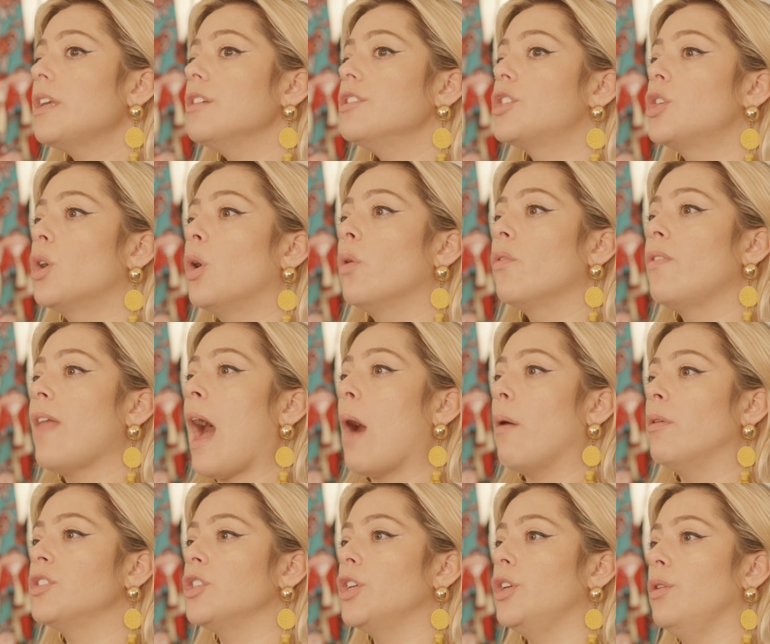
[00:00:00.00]
So that
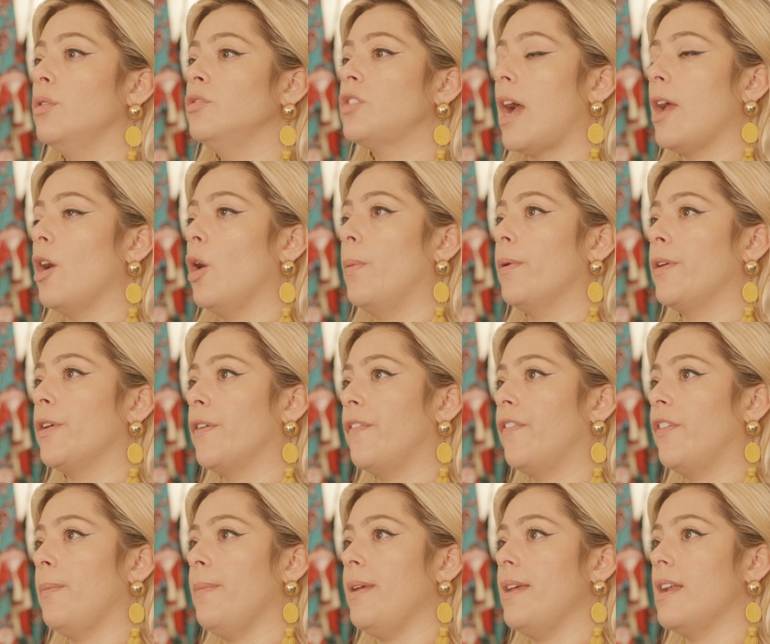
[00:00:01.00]
was a huge eye opener
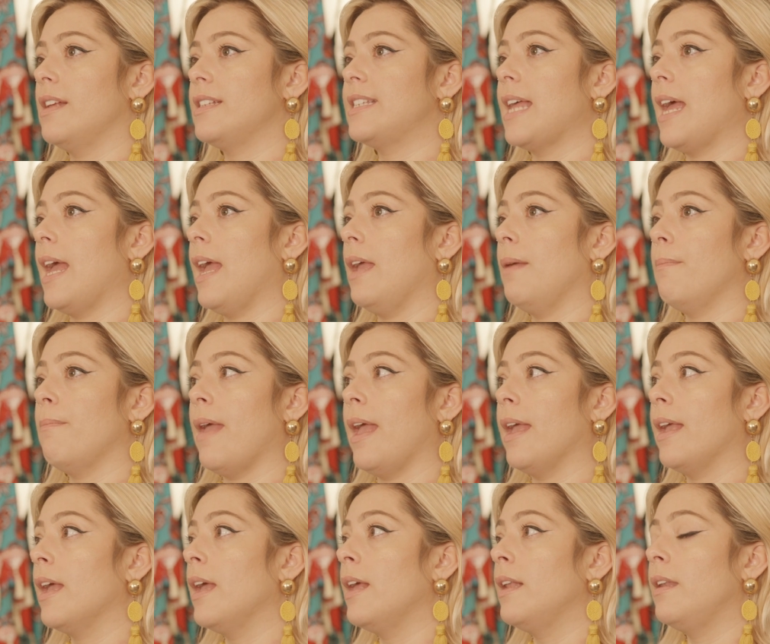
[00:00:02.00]
for me to say,
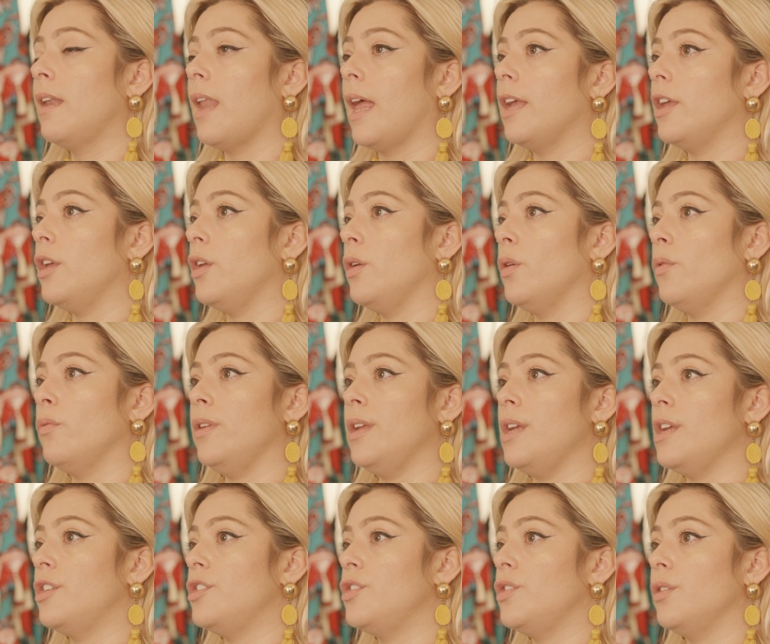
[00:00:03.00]
Meagan, you
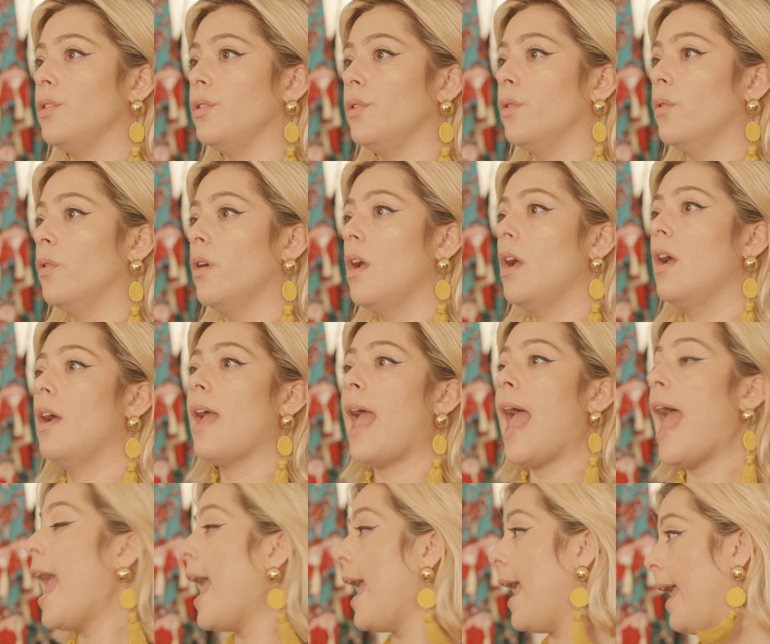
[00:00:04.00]
need to
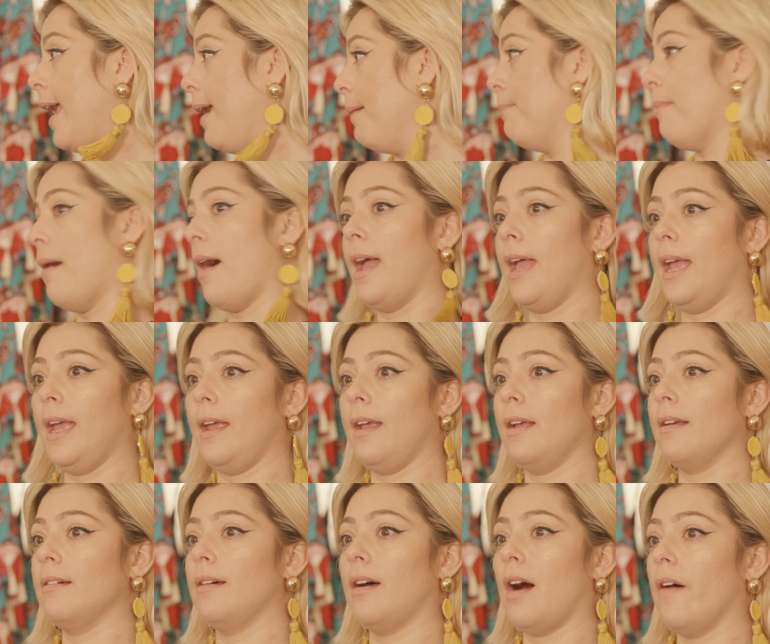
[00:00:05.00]

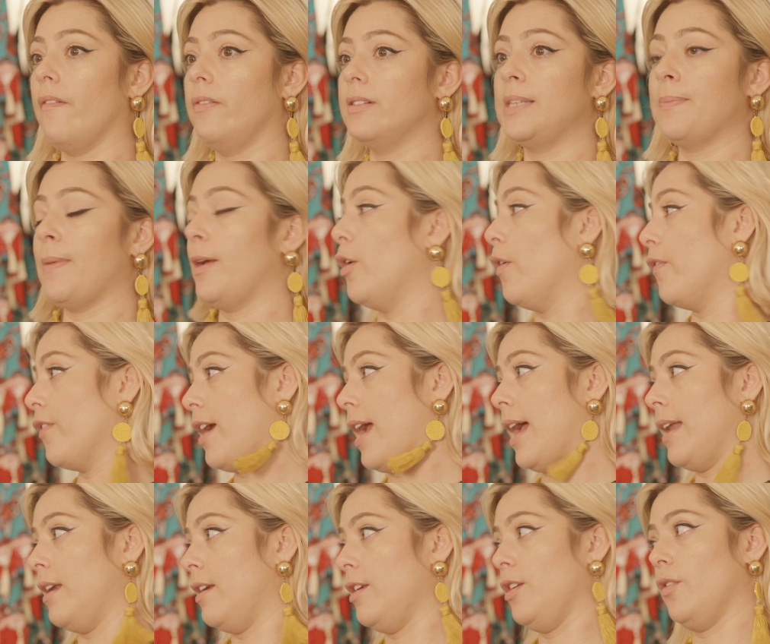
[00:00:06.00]
my
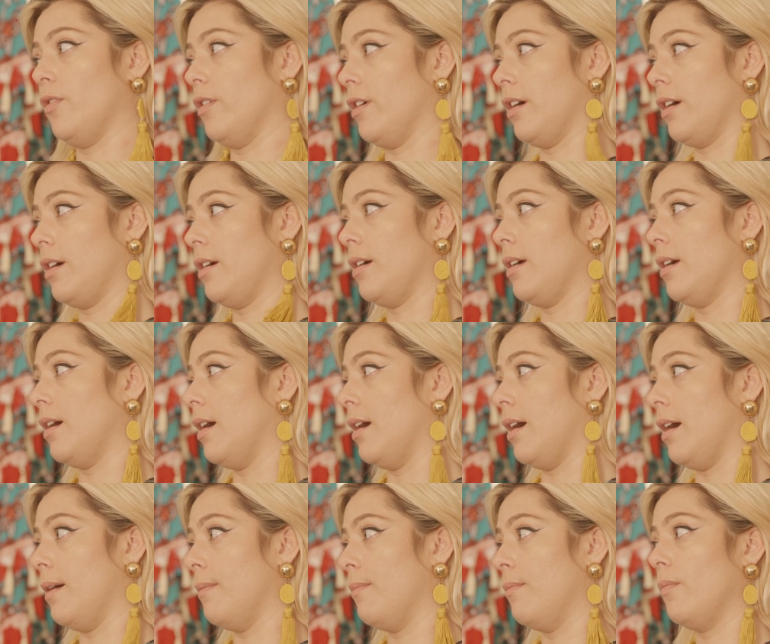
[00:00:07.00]
overhead in New York
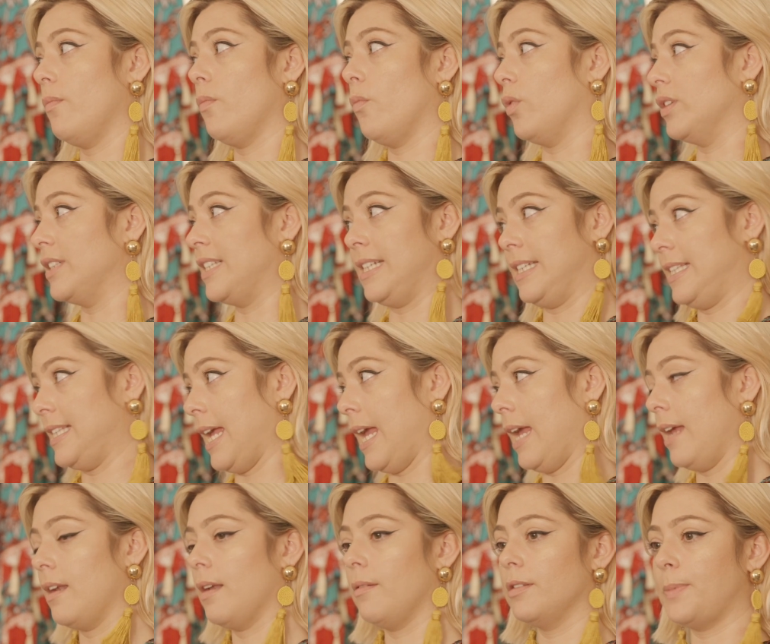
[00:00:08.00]
was
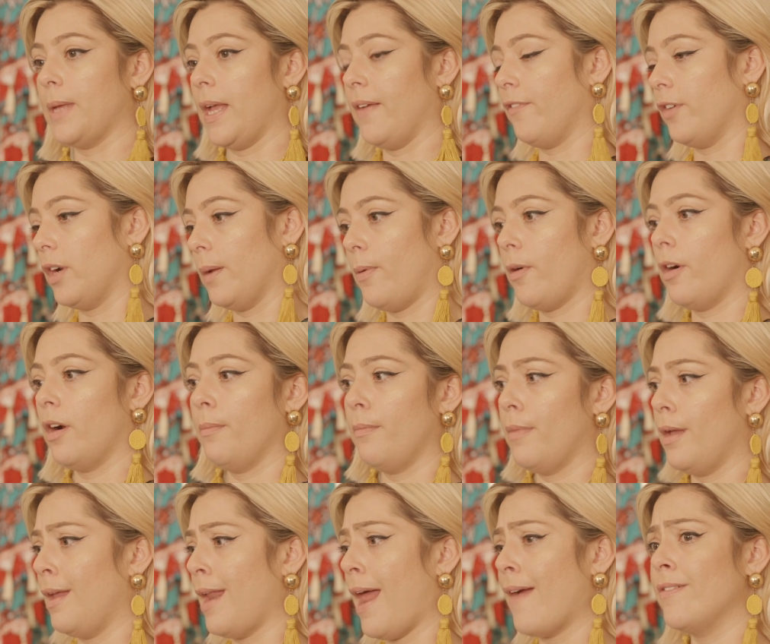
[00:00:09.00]
insane. I was paying for an
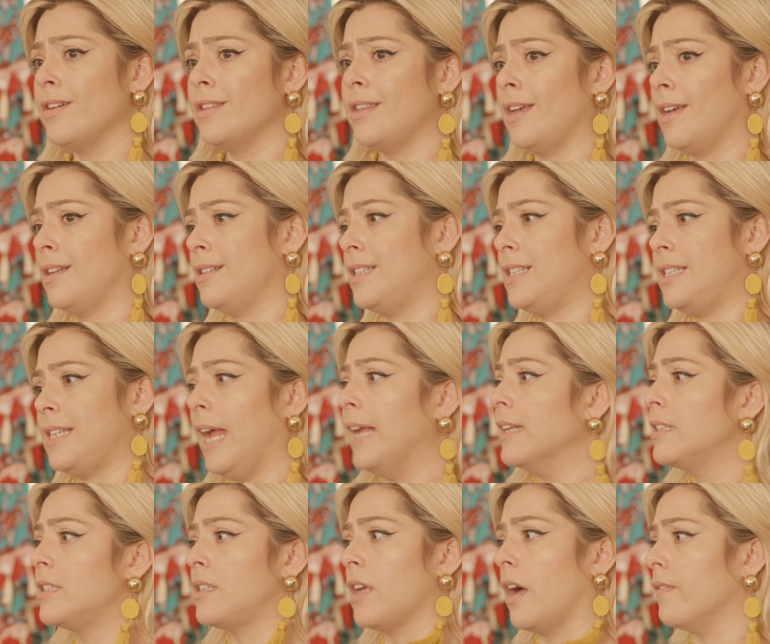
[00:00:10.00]
apartment. Everything in the
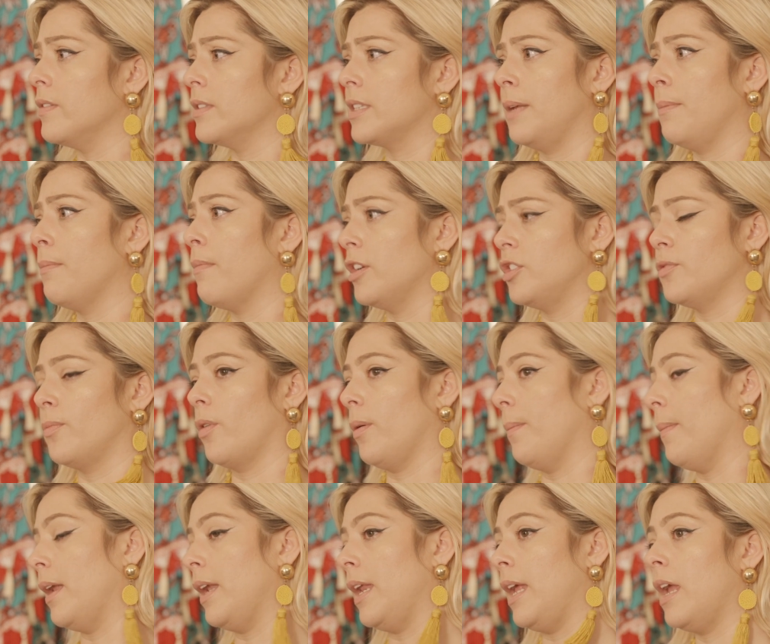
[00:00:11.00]
States is obviously much more
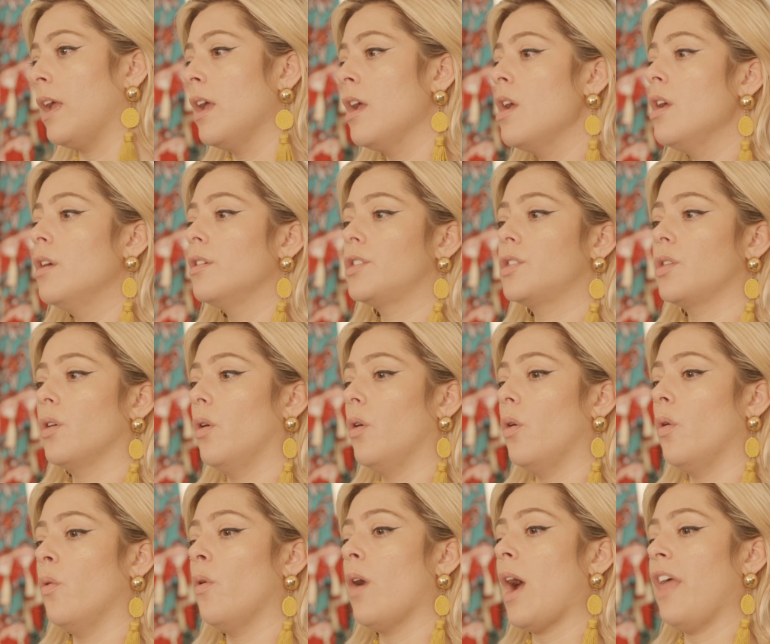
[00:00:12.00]
money.
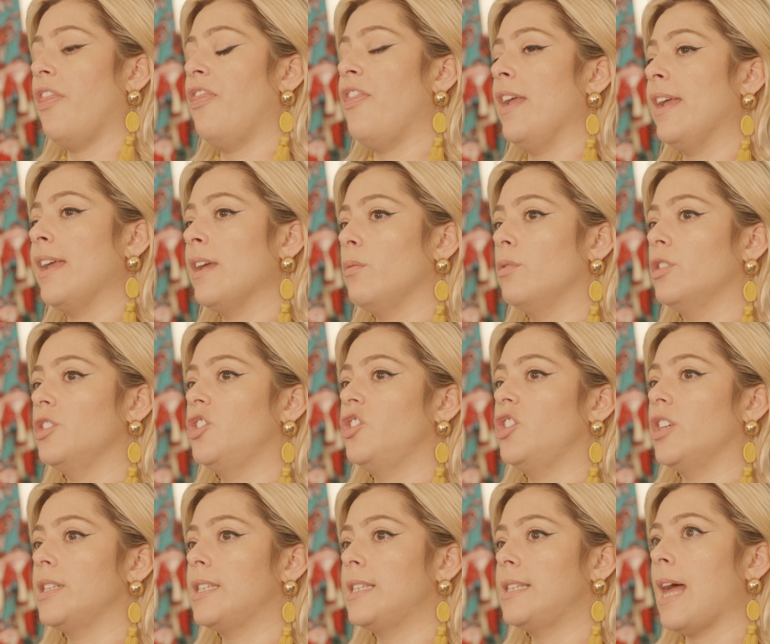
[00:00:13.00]
So I think it was
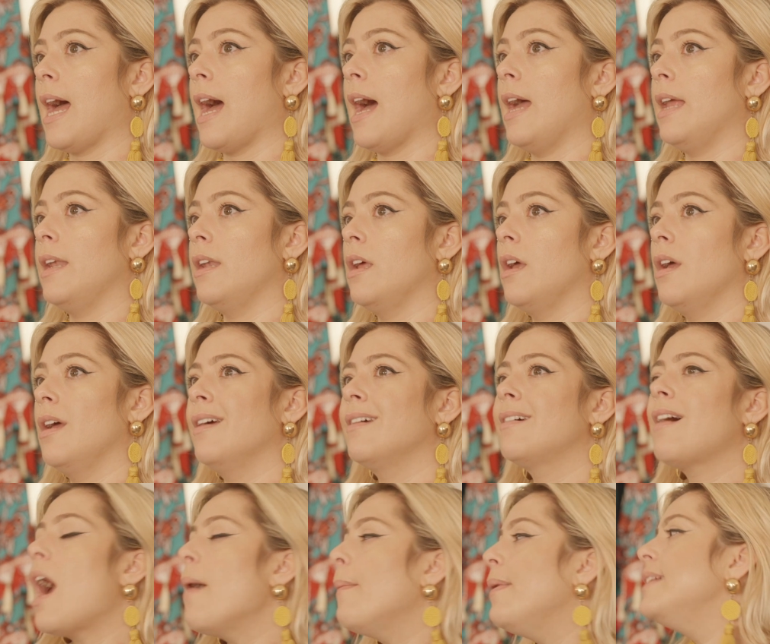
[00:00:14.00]
just that
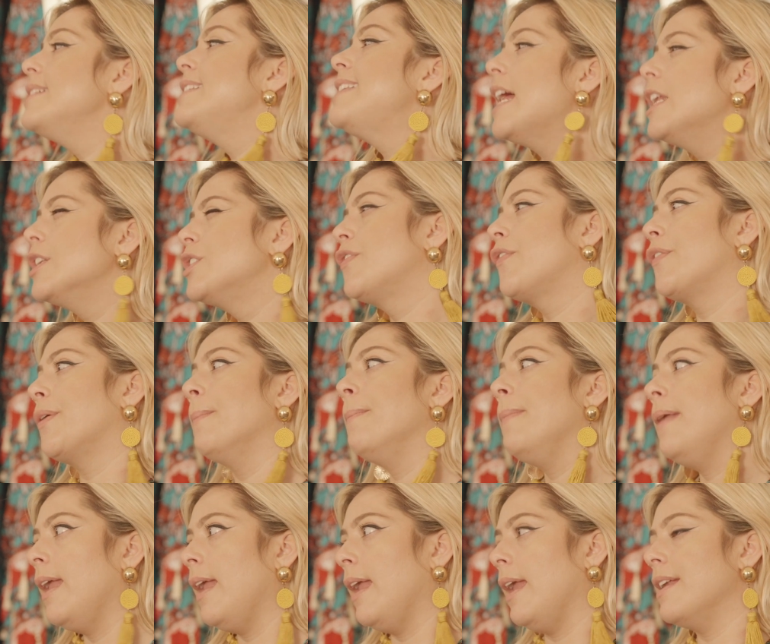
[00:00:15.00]
common sense for
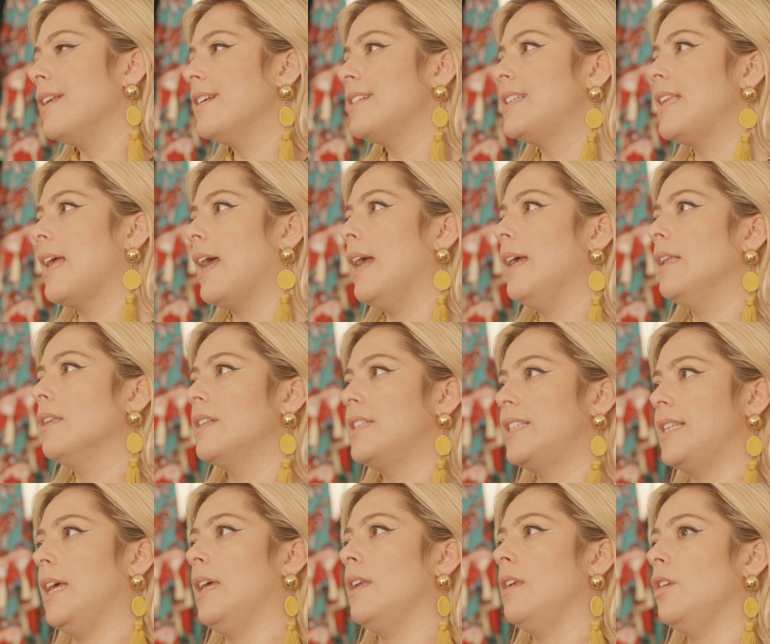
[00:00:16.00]
me to say,
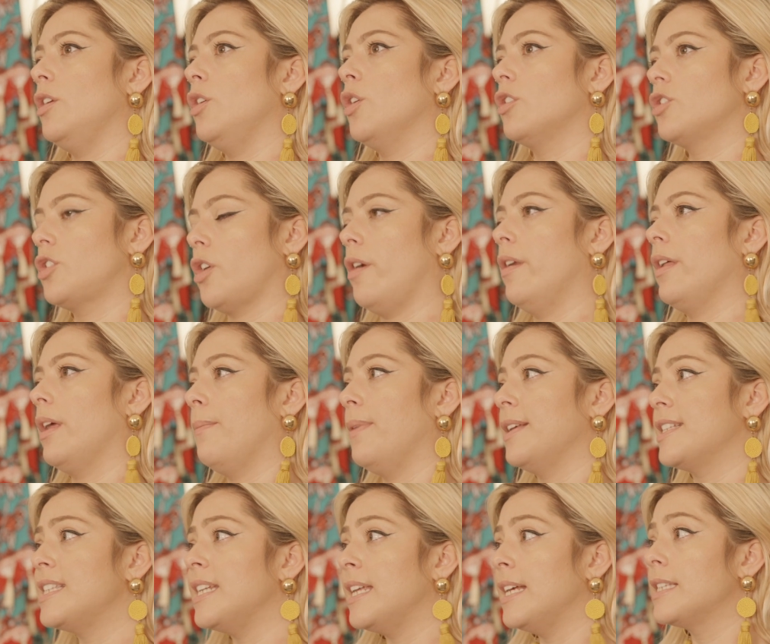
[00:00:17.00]
listen, you're starting a
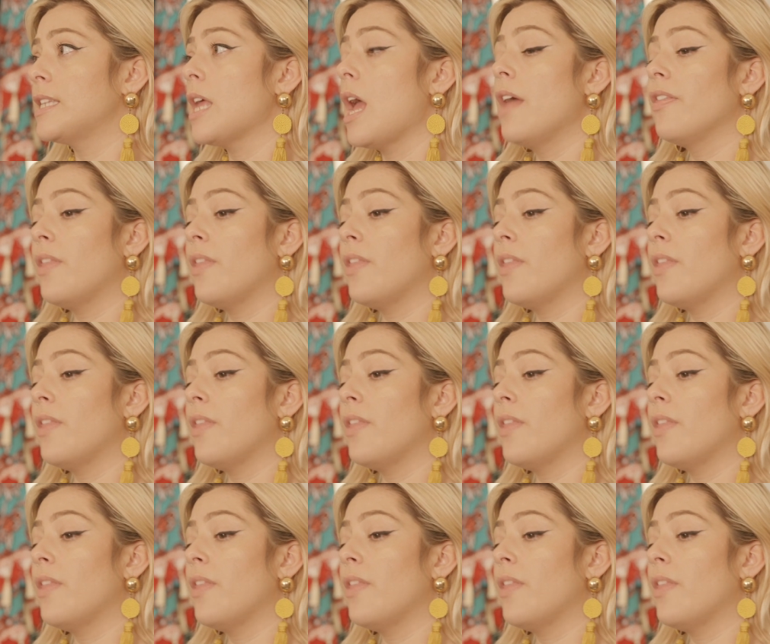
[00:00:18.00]
business.